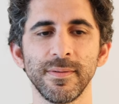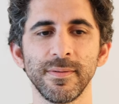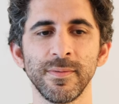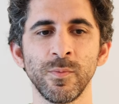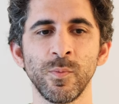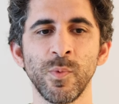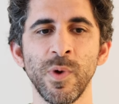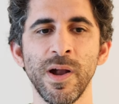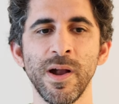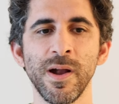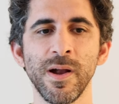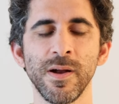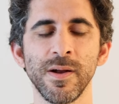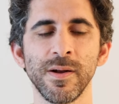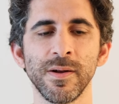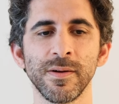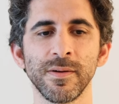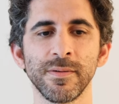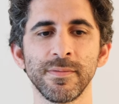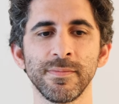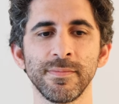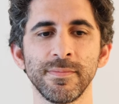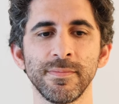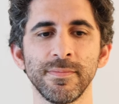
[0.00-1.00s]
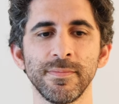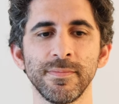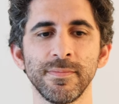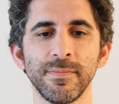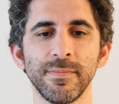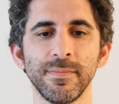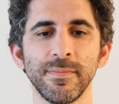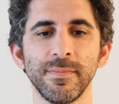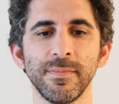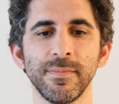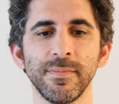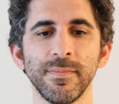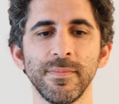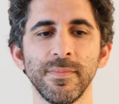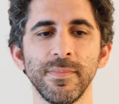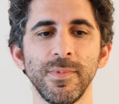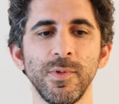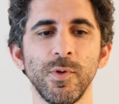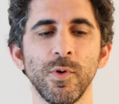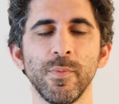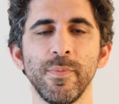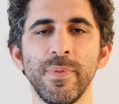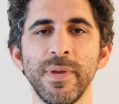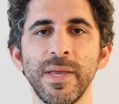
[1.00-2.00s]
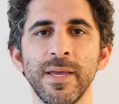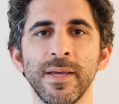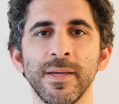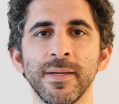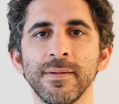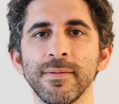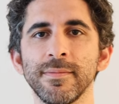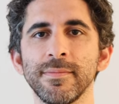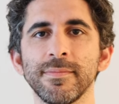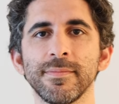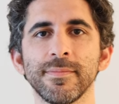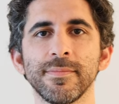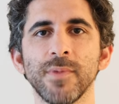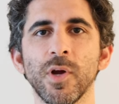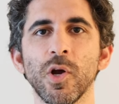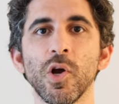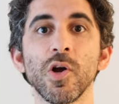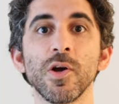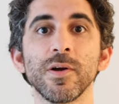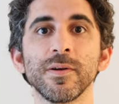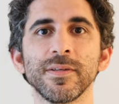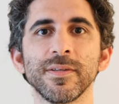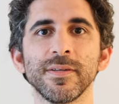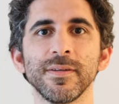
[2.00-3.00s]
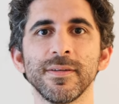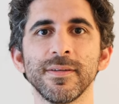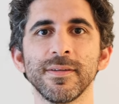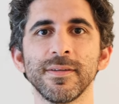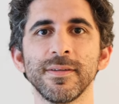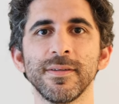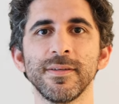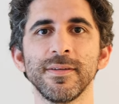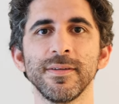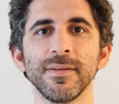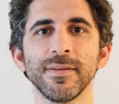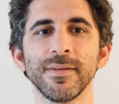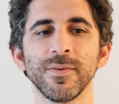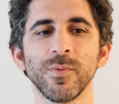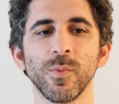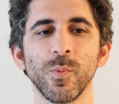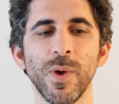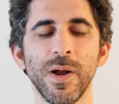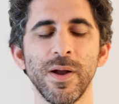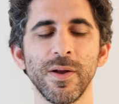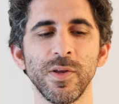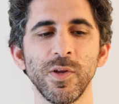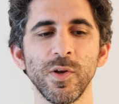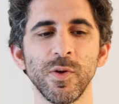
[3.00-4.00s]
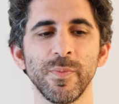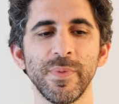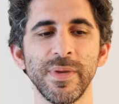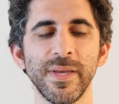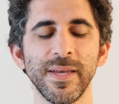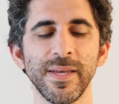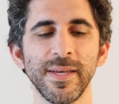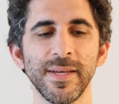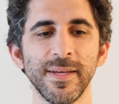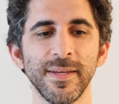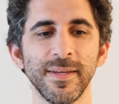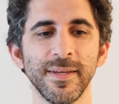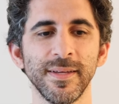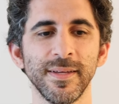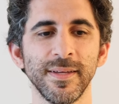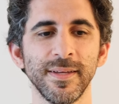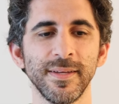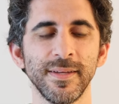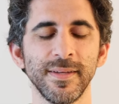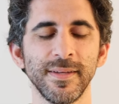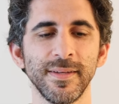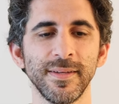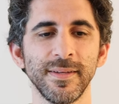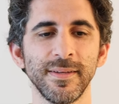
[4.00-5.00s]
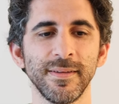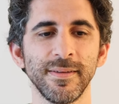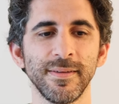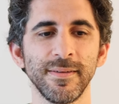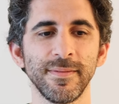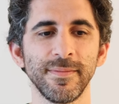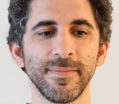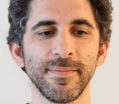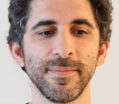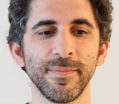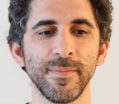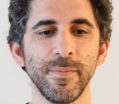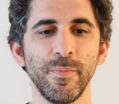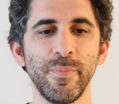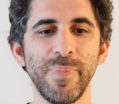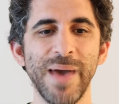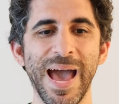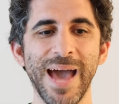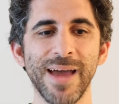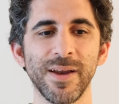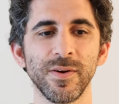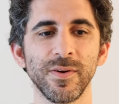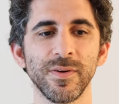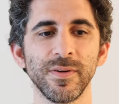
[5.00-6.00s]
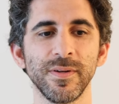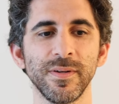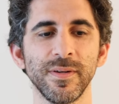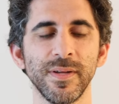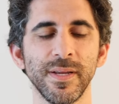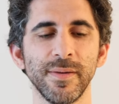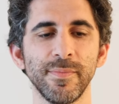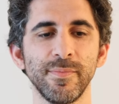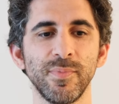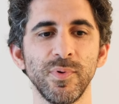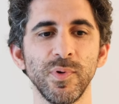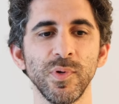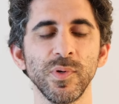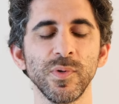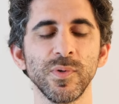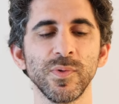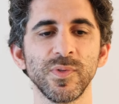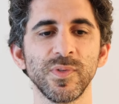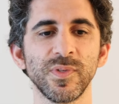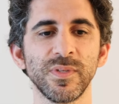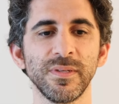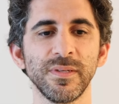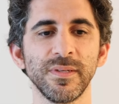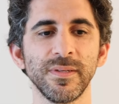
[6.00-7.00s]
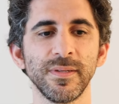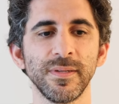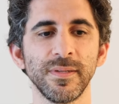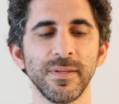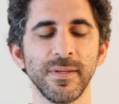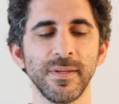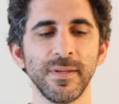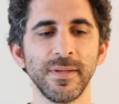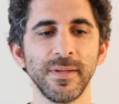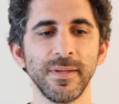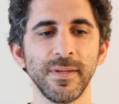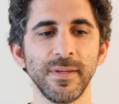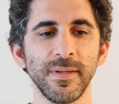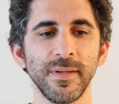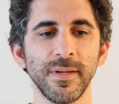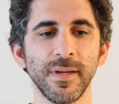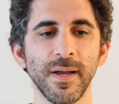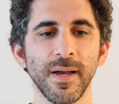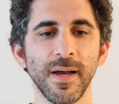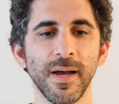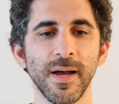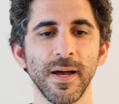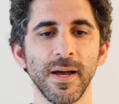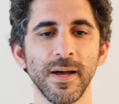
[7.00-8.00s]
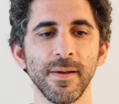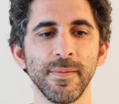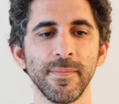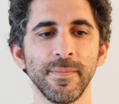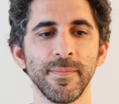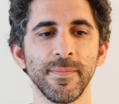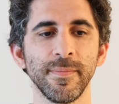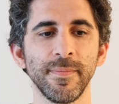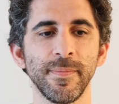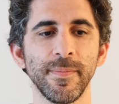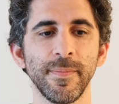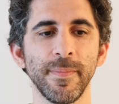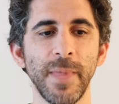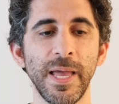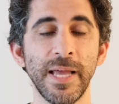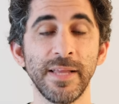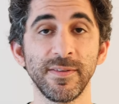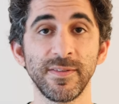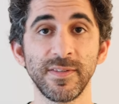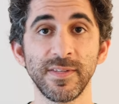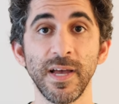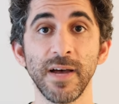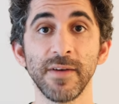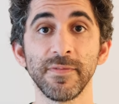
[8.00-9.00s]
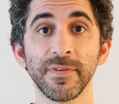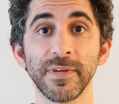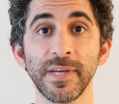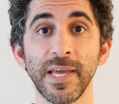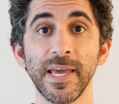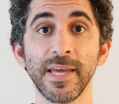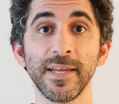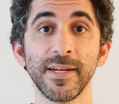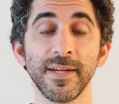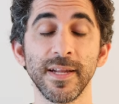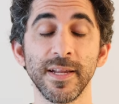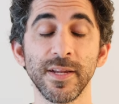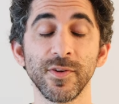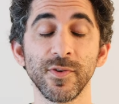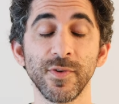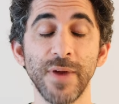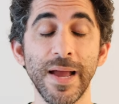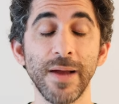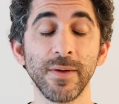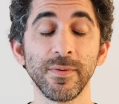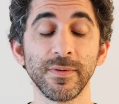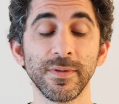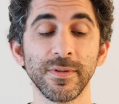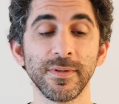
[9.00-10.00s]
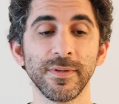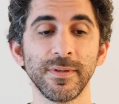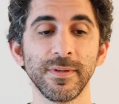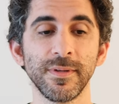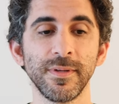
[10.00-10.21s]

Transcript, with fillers: where you're being hurt, where you're being battered and bruised um, and suffocated and drowned?